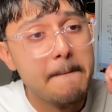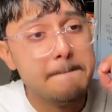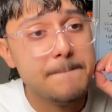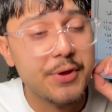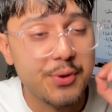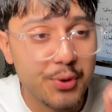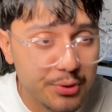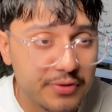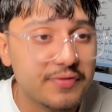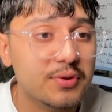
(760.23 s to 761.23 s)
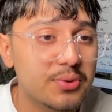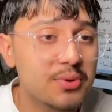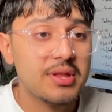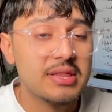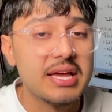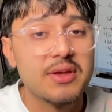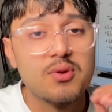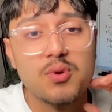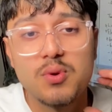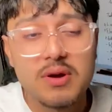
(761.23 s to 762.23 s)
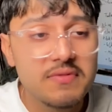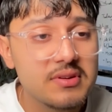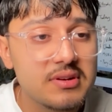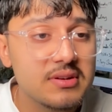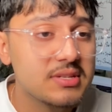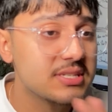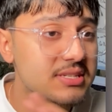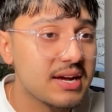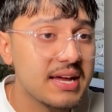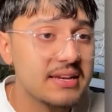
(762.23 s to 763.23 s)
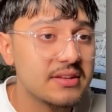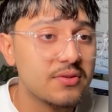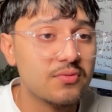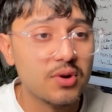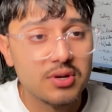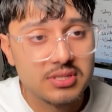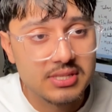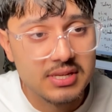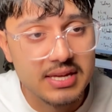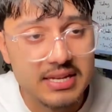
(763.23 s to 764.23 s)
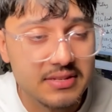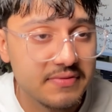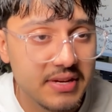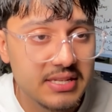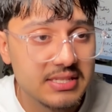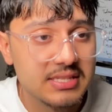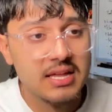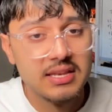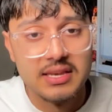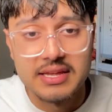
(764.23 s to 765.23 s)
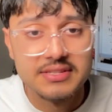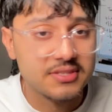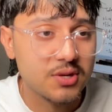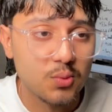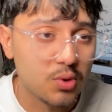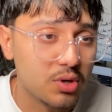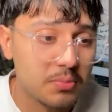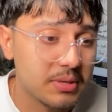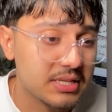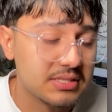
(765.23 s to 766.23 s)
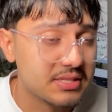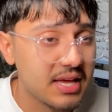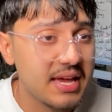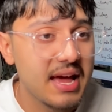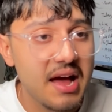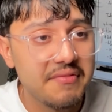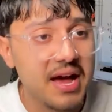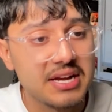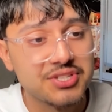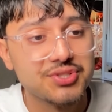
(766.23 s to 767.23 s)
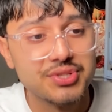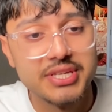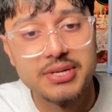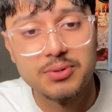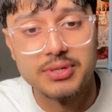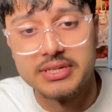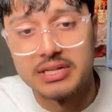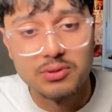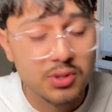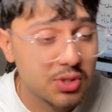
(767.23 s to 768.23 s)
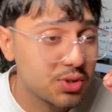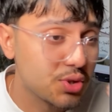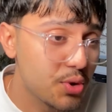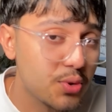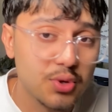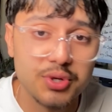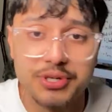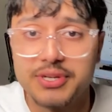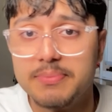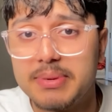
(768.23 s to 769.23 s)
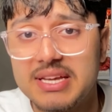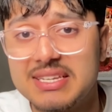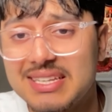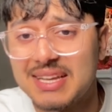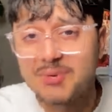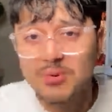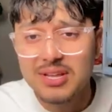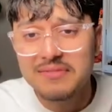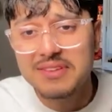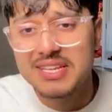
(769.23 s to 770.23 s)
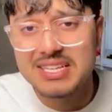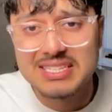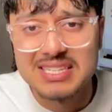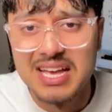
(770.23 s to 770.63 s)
beautiful. Like, whoever designed Grok's interface needs an award because they have actually killed it. It looks so good compared to, like, what even is